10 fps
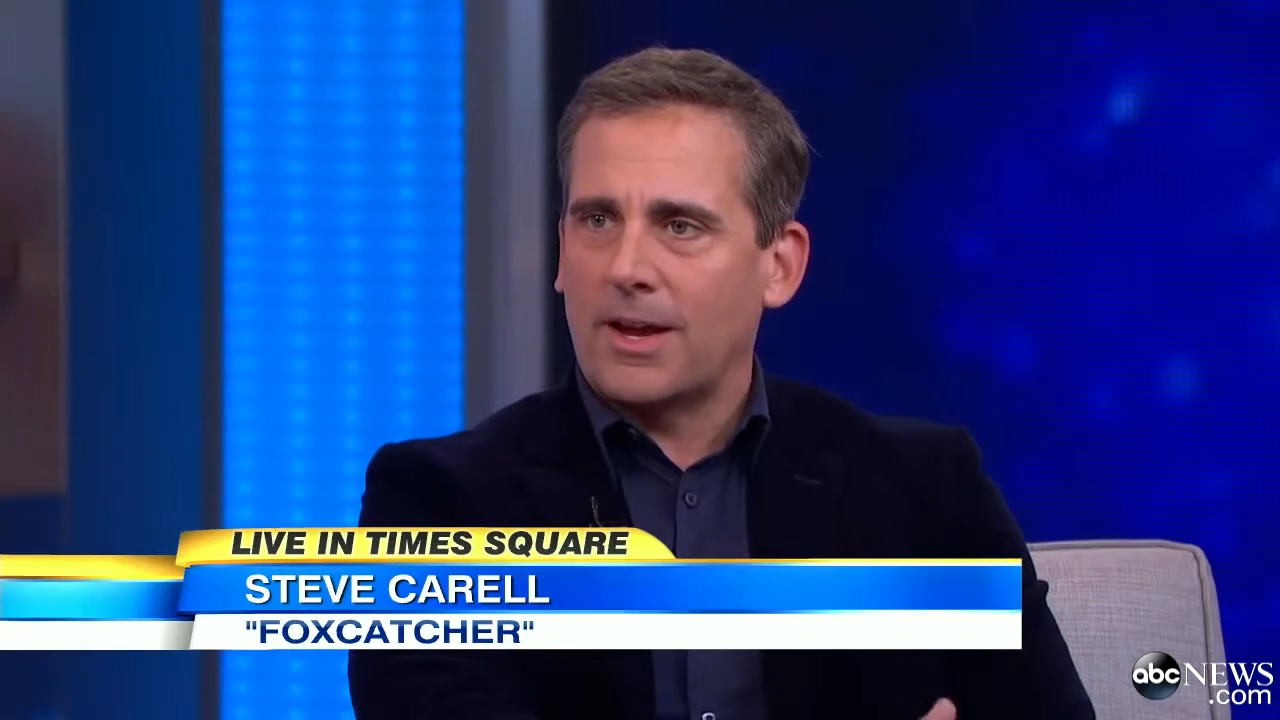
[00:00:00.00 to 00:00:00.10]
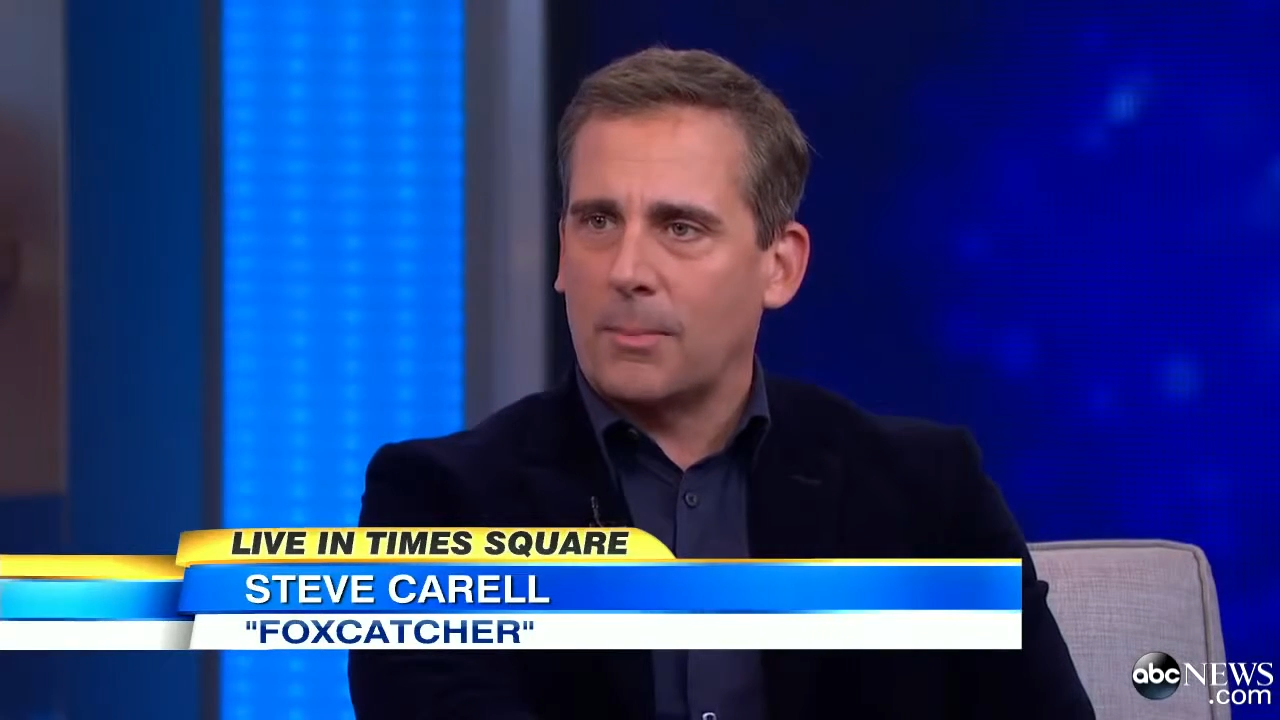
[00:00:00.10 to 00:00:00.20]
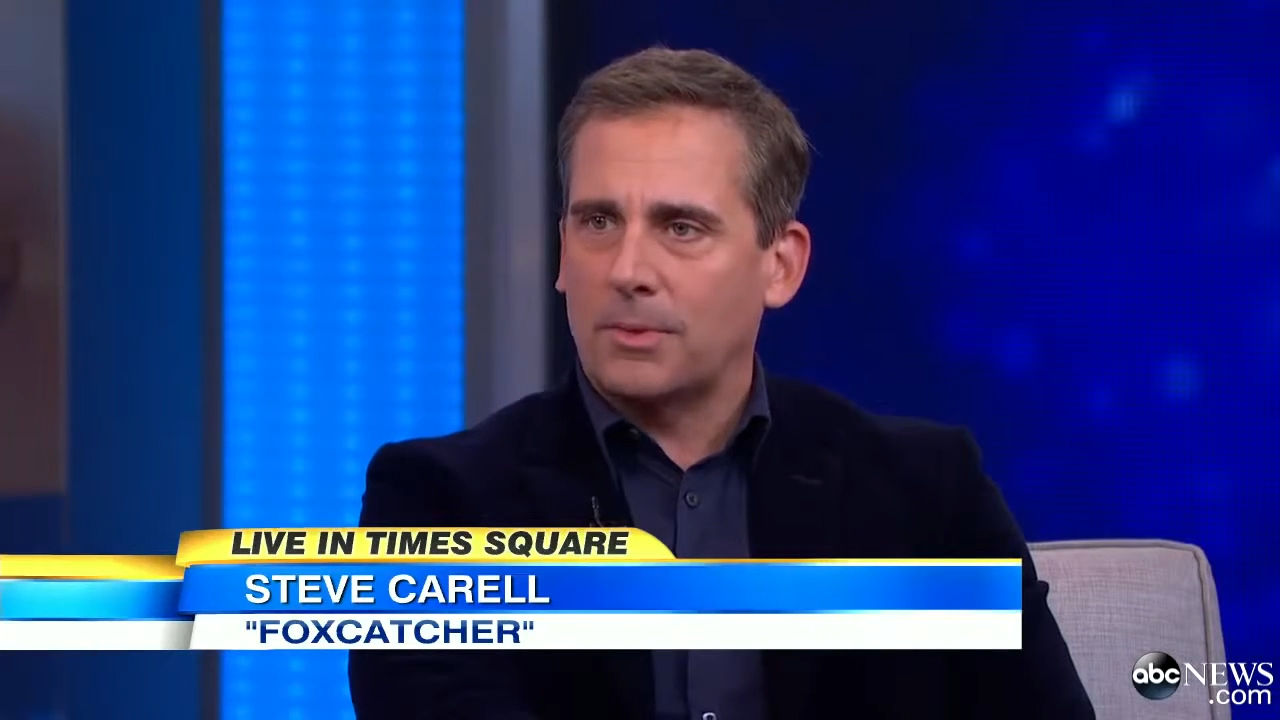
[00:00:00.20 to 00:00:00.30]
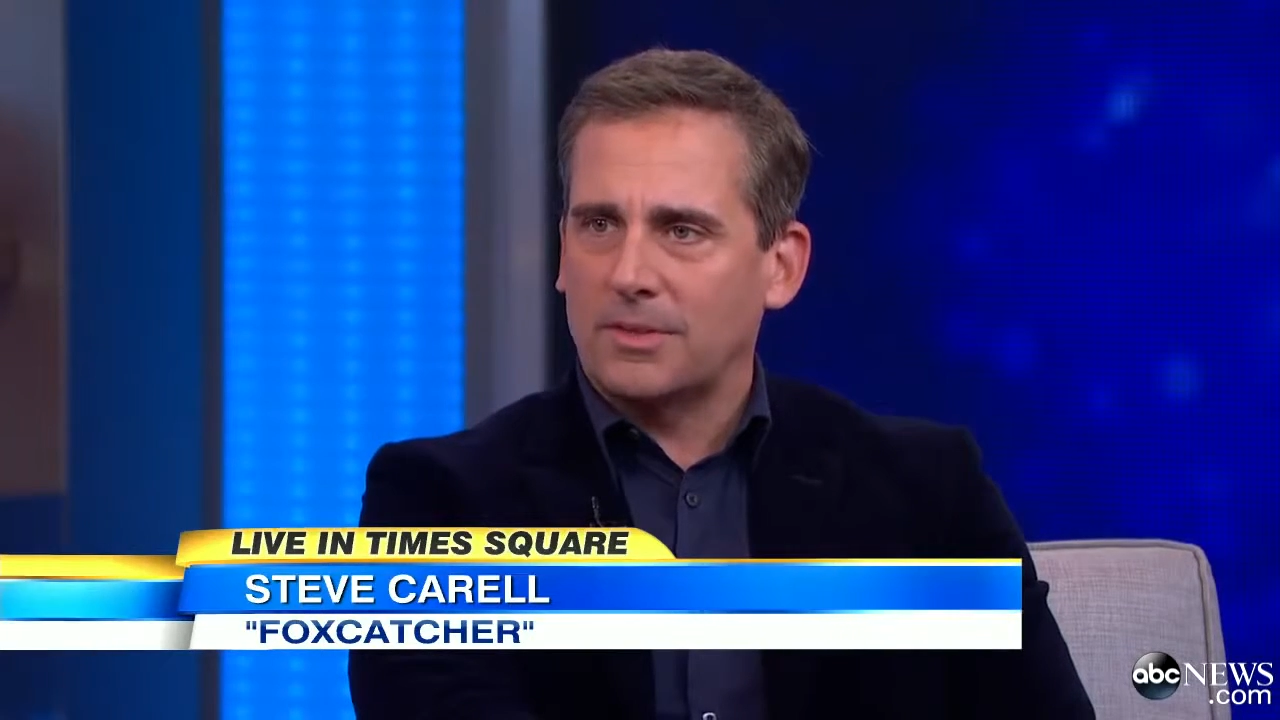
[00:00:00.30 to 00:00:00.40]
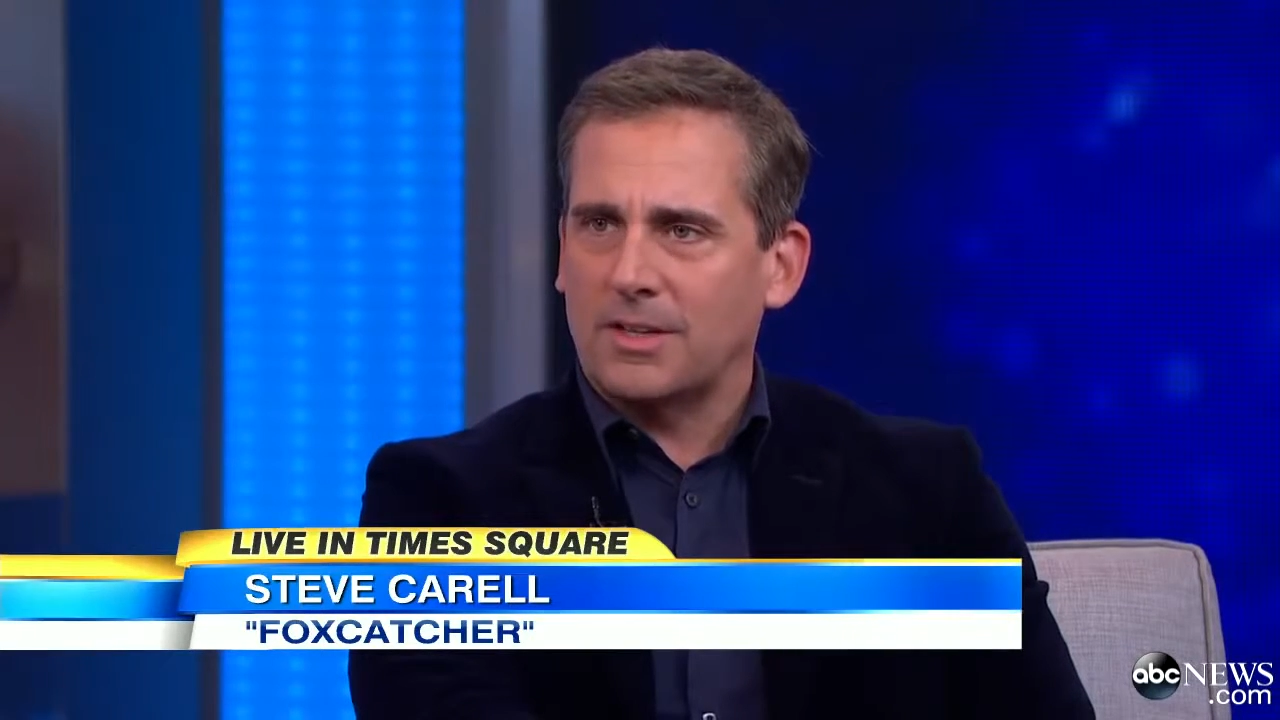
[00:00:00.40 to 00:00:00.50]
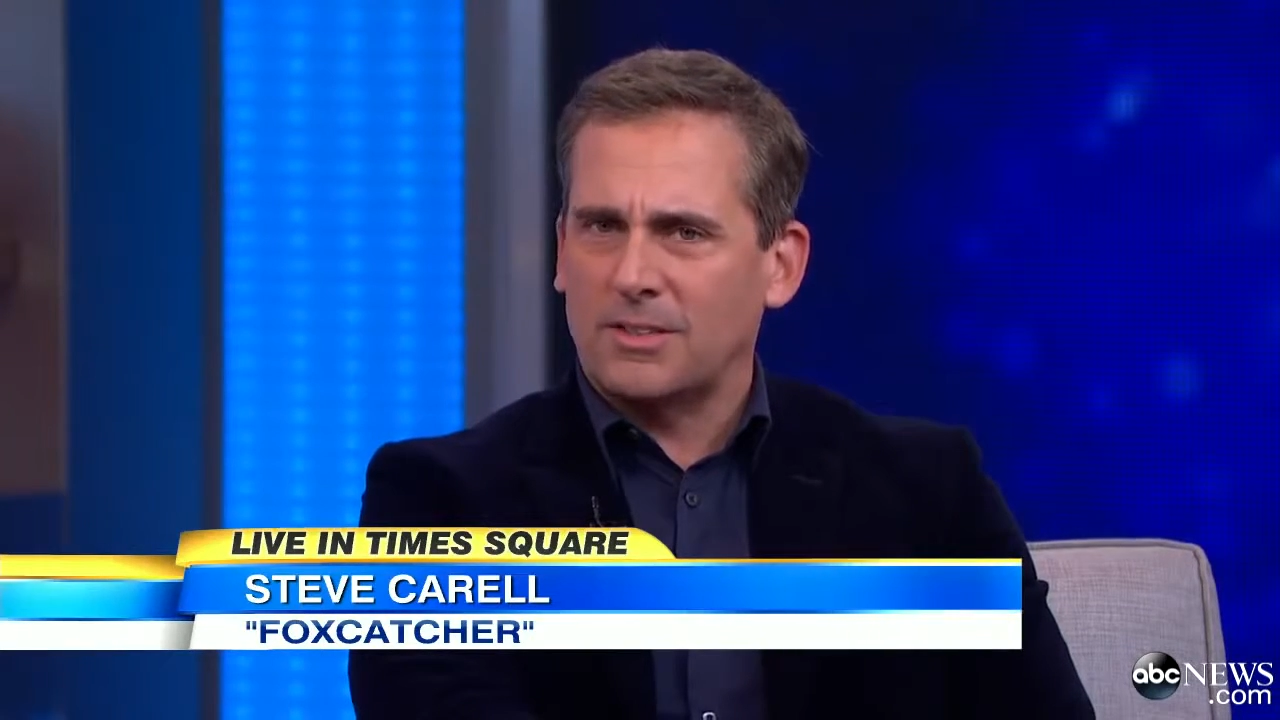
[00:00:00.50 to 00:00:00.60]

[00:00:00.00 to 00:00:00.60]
appetite